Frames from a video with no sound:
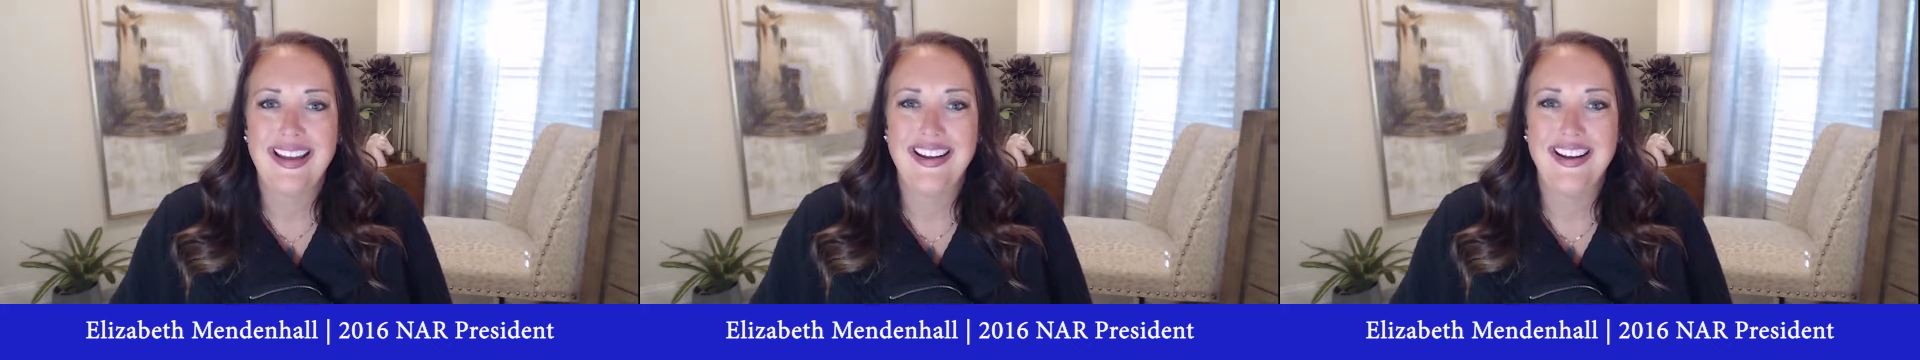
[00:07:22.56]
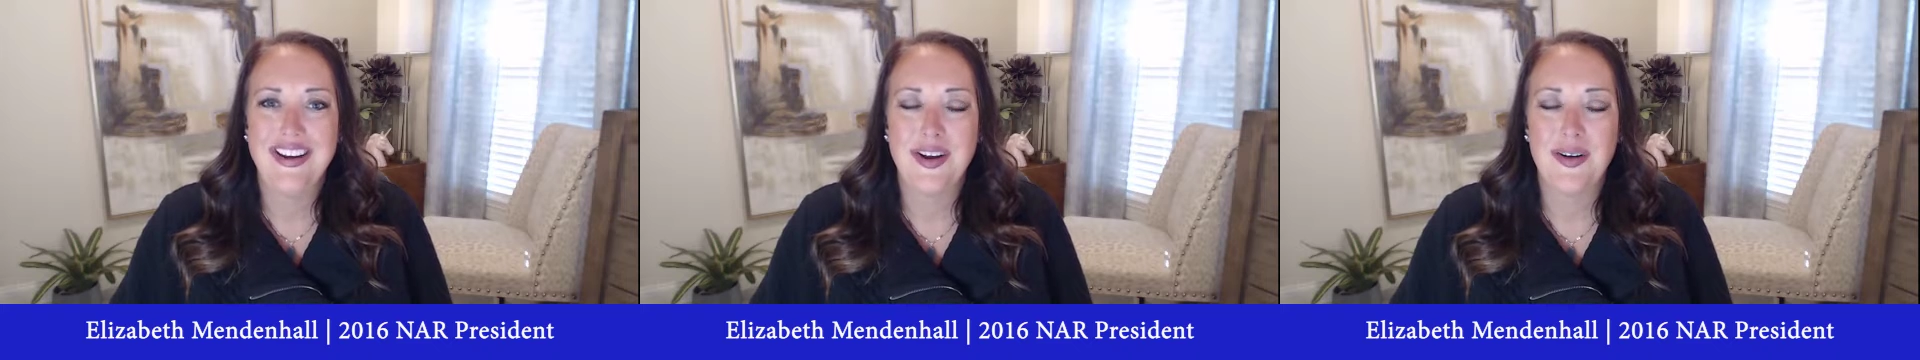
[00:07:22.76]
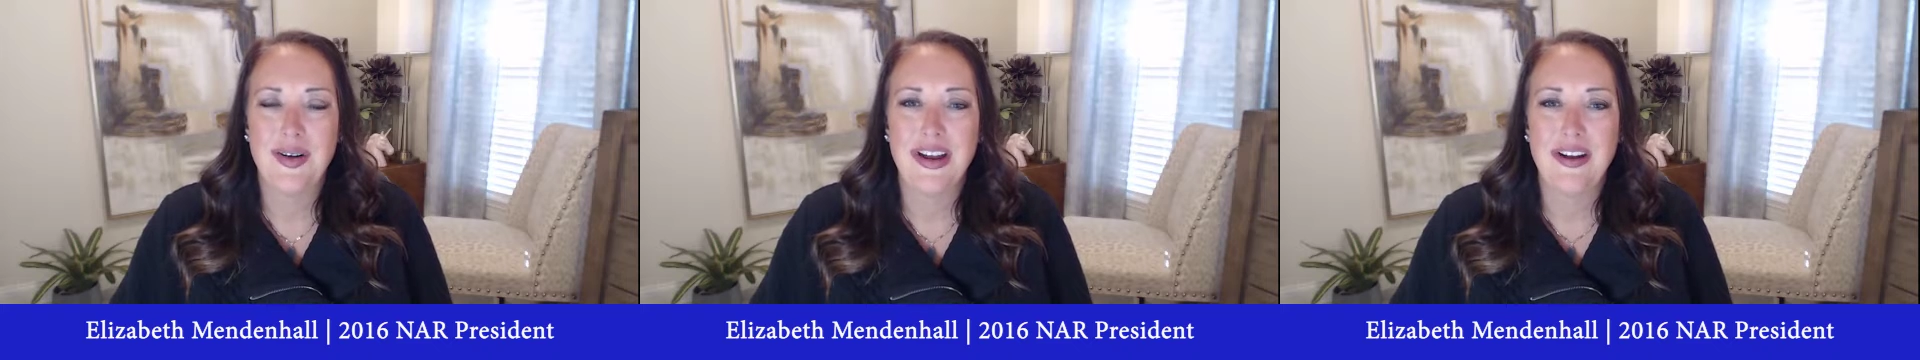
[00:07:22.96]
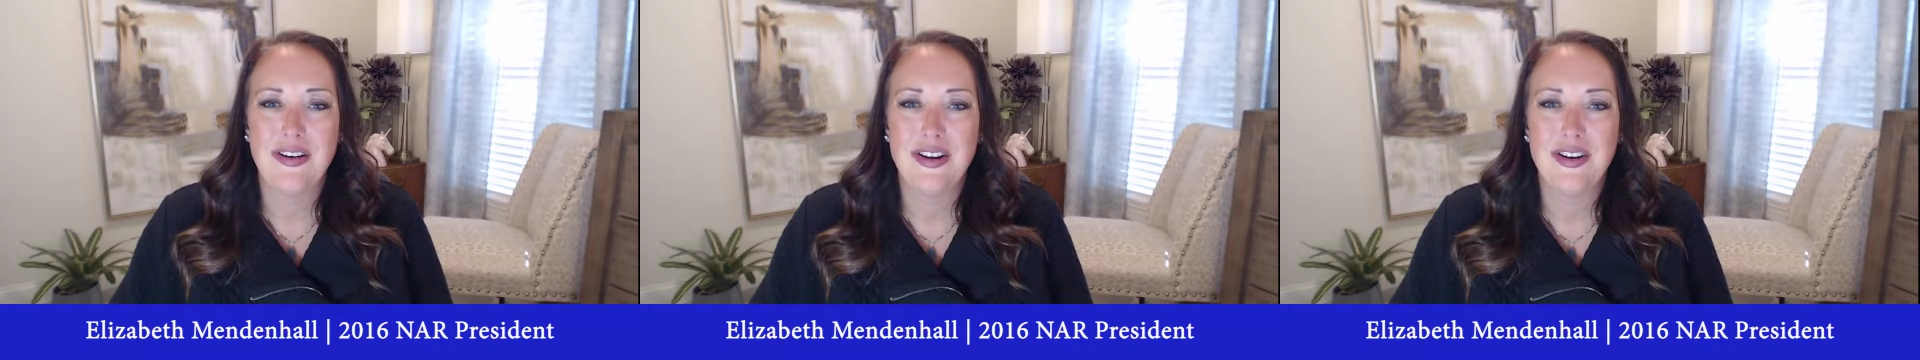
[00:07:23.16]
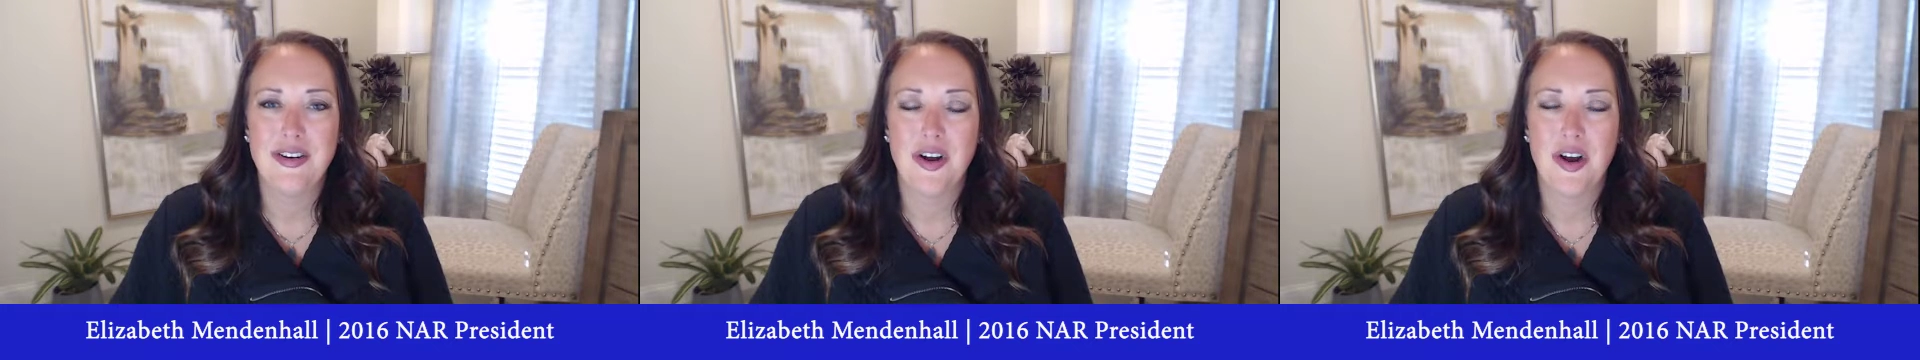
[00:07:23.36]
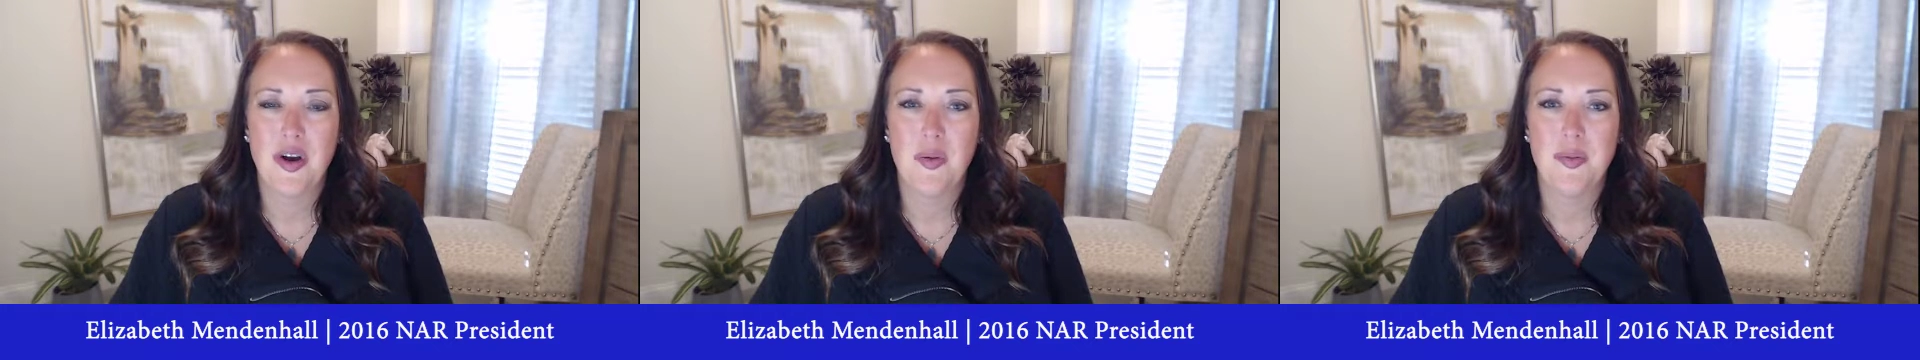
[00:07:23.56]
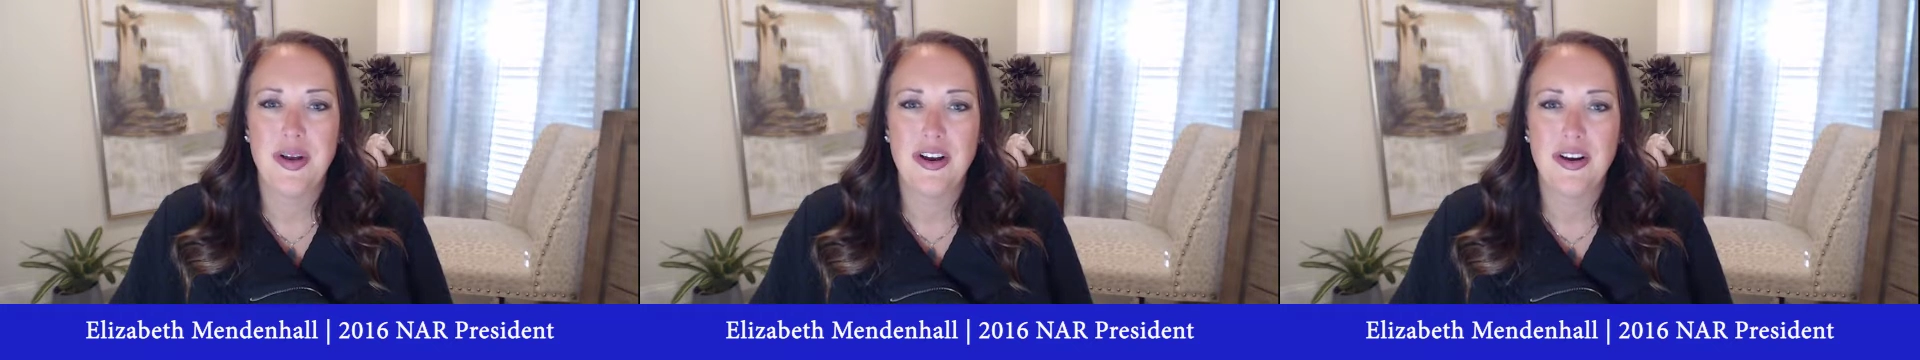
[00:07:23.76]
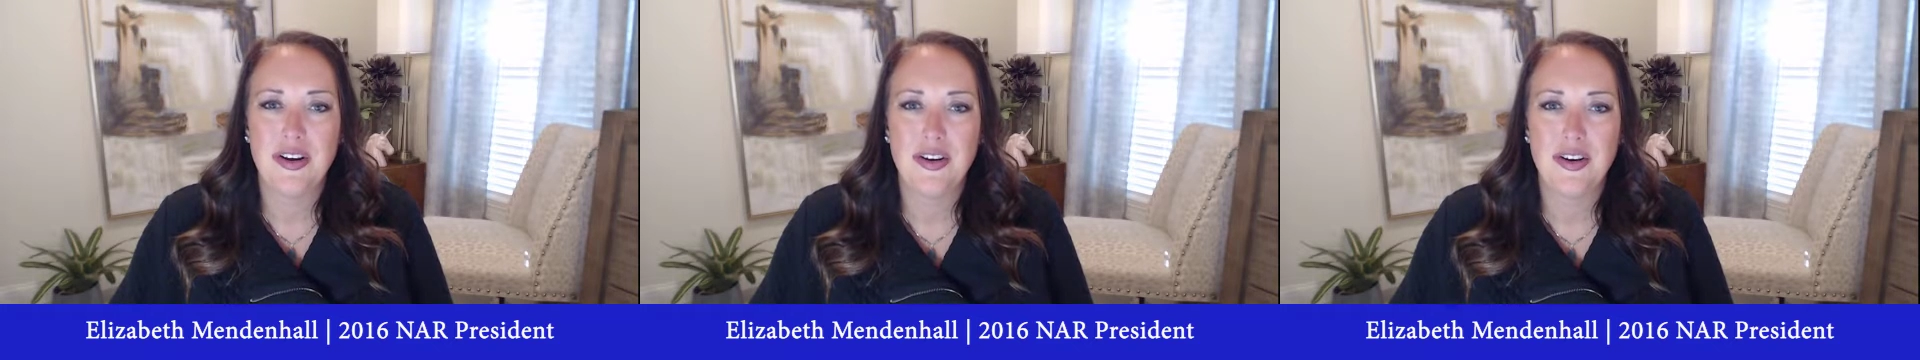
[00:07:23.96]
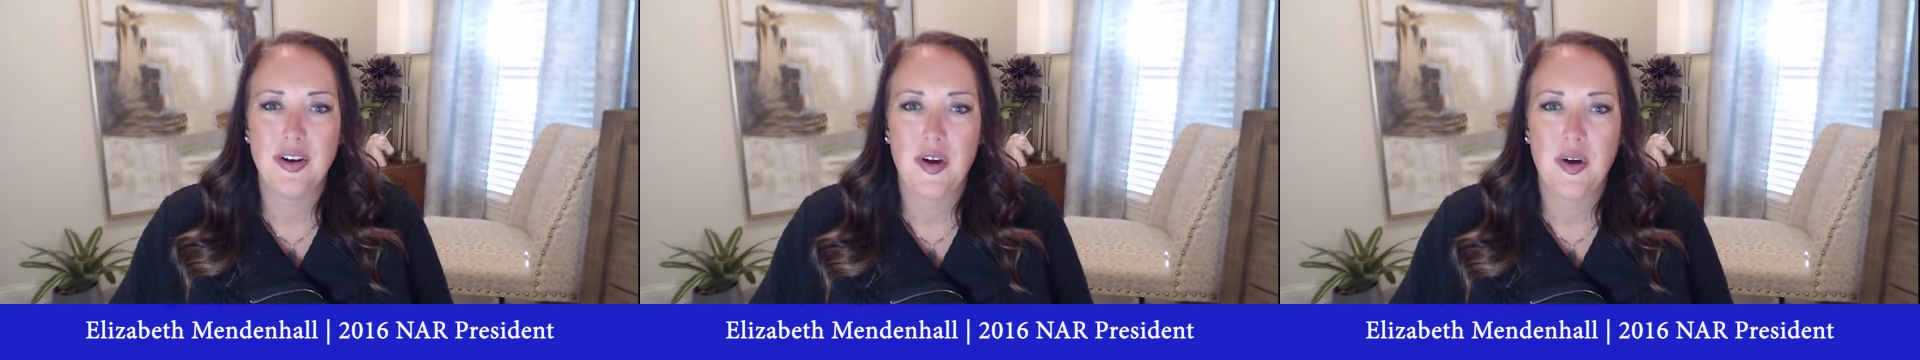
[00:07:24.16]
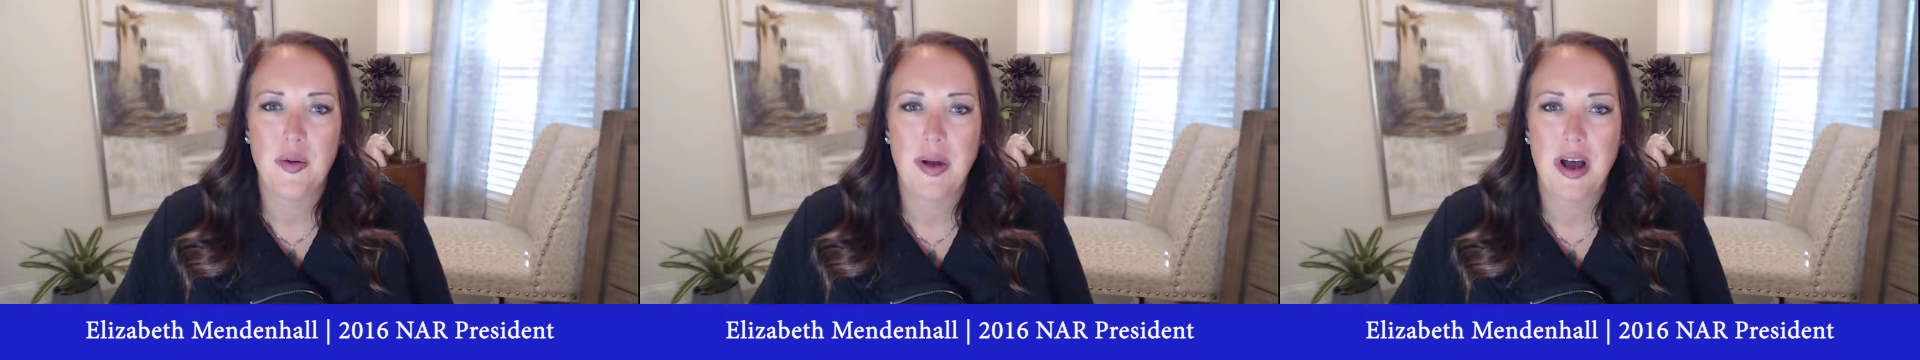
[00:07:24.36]
here in your
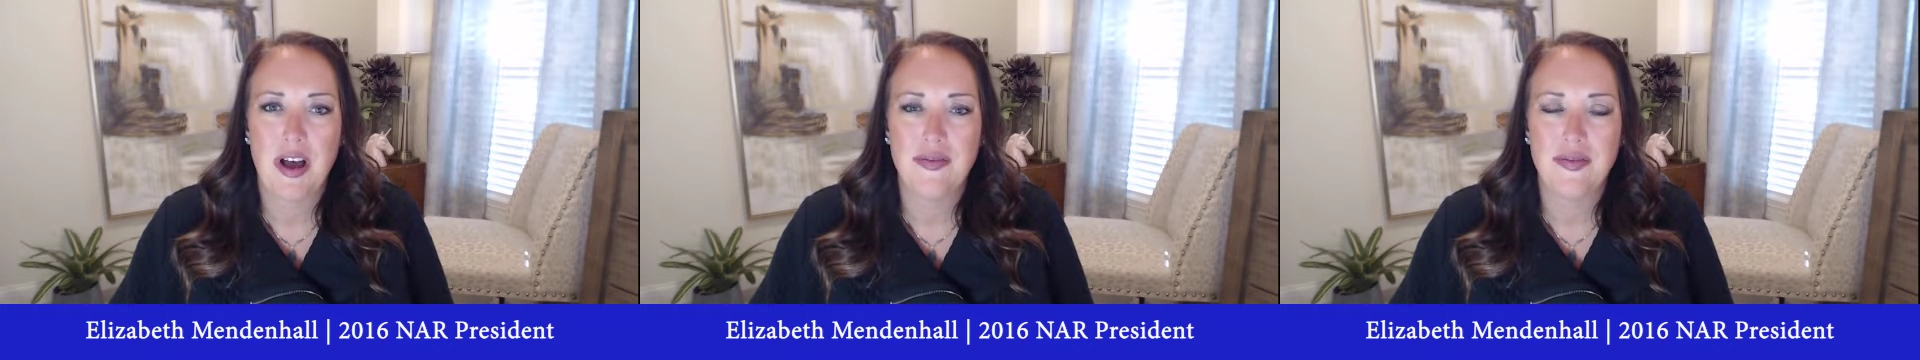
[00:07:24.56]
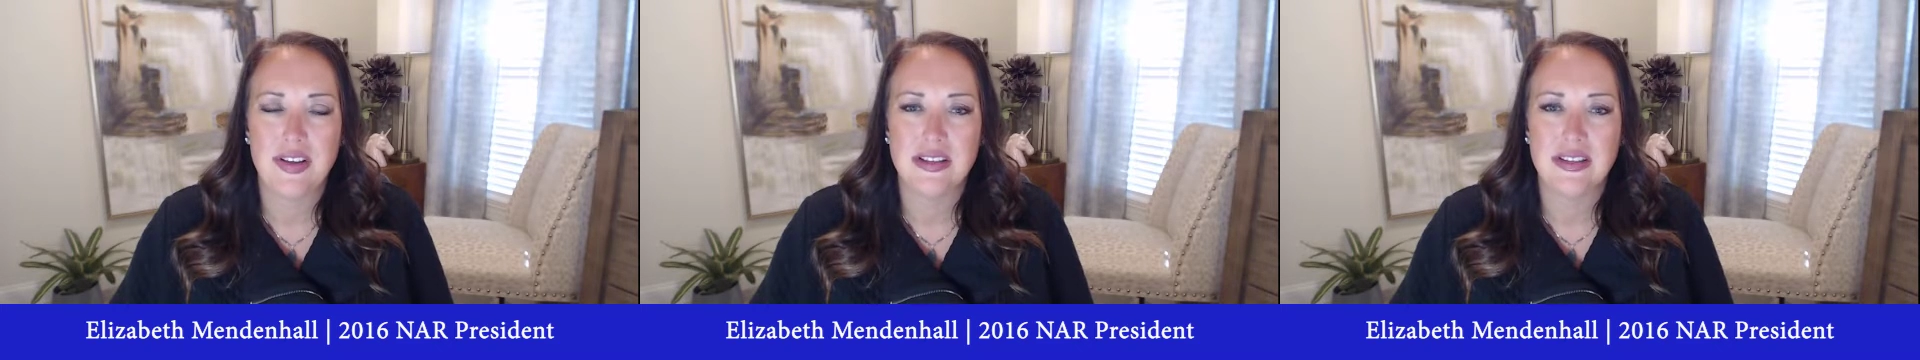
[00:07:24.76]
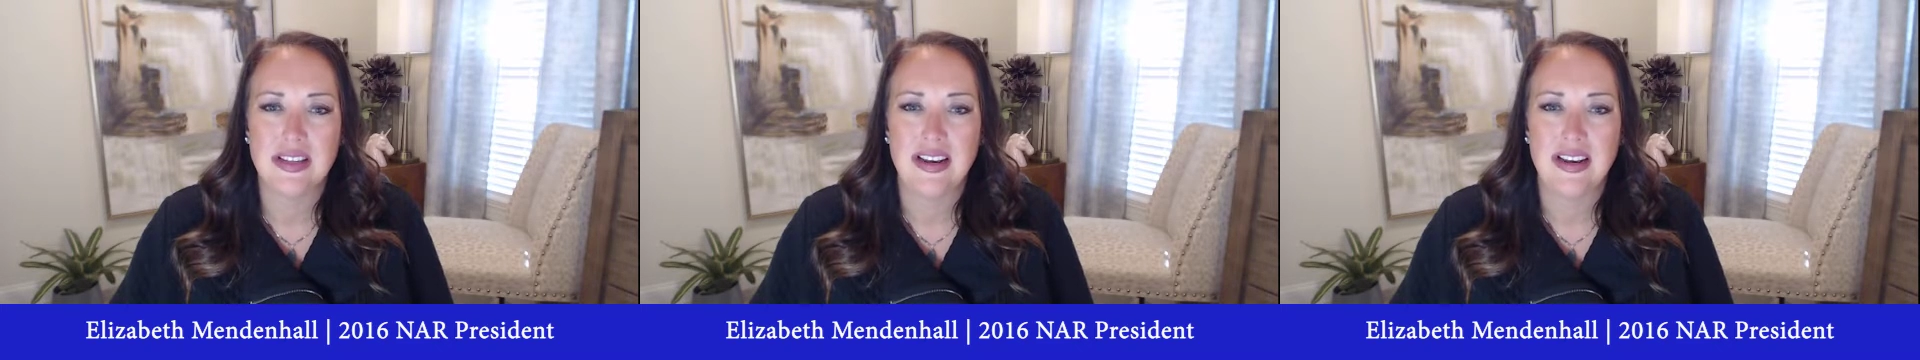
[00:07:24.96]
home office,